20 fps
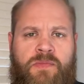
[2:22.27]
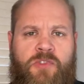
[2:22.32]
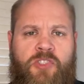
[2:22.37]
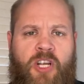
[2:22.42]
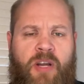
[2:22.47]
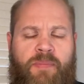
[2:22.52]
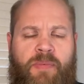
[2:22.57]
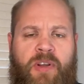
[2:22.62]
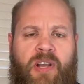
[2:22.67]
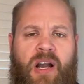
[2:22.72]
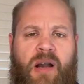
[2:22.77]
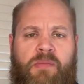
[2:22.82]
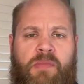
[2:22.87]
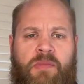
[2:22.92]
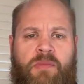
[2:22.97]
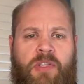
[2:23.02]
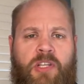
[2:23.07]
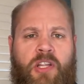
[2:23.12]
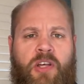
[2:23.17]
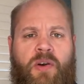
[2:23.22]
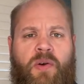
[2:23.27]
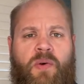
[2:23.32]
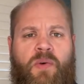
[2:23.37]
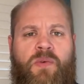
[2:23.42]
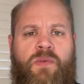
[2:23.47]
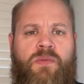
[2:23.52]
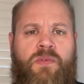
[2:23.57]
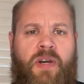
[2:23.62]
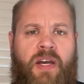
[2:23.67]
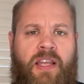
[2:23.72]
Drop a comment
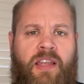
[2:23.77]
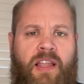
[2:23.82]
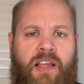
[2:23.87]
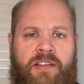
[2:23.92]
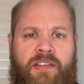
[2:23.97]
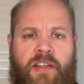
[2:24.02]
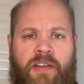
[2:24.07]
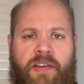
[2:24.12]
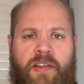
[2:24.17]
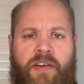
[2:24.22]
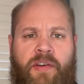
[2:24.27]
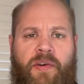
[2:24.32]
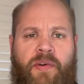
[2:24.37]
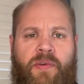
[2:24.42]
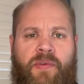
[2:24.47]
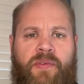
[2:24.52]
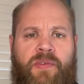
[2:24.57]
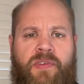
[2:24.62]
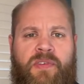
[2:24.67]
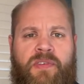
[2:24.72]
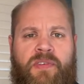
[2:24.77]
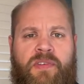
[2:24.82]
below. I'd like to know